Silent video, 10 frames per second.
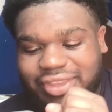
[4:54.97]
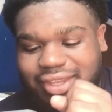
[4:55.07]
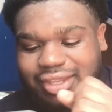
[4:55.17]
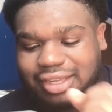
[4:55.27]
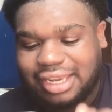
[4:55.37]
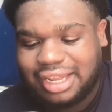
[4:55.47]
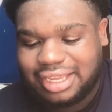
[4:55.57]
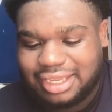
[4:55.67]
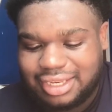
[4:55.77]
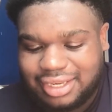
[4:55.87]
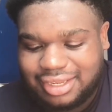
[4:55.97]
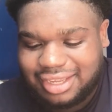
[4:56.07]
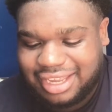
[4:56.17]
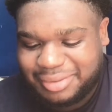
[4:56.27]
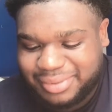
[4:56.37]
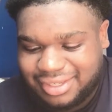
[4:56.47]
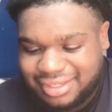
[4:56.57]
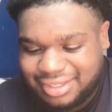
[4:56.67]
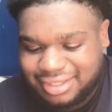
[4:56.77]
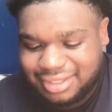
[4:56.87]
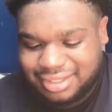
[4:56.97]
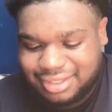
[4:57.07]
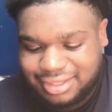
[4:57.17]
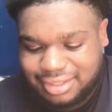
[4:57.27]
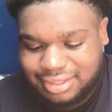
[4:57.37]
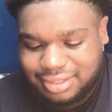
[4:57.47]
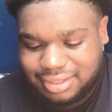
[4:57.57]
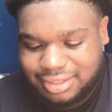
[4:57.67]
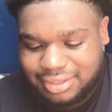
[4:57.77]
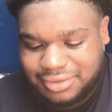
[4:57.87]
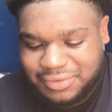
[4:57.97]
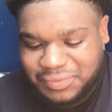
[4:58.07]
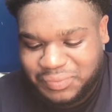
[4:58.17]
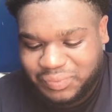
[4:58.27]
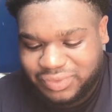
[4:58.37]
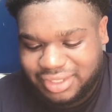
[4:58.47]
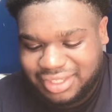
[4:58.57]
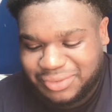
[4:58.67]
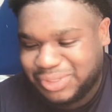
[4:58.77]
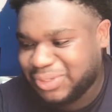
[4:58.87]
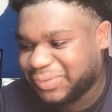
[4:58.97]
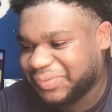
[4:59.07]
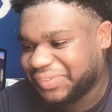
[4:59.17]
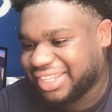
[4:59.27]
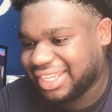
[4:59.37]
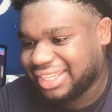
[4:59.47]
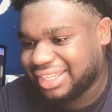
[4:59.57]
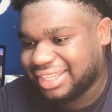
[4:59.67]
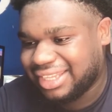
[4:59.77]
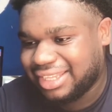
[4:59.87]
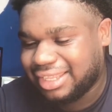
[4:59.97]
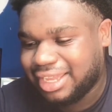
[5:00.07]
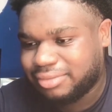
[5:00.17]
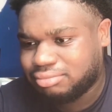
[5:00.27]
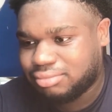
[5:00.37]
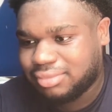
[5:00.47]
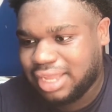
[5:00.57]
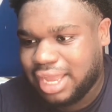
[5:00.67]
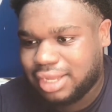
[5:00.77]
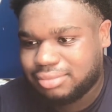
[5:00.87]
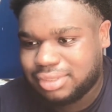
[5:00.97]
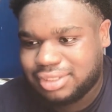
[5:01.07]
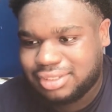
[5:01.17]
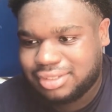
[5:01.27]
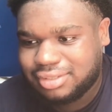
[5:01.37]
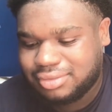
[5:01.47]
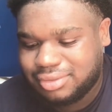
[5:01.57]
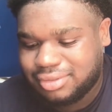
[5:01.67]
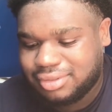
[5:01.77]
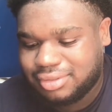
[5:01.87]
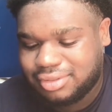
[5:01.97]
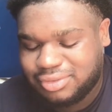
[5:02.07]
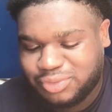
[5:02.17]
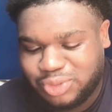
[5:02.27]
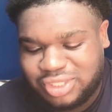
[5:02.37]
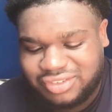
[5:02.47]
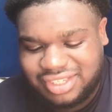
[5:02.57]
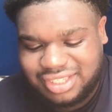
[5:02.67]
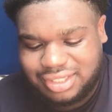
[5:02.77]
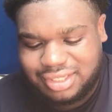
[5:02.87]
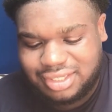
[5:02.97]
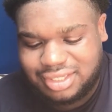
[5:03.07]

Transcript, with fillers: You're lying. You're capping. Um, why are you so surprised? Which? Uh, nah, I'm just. Are you serious?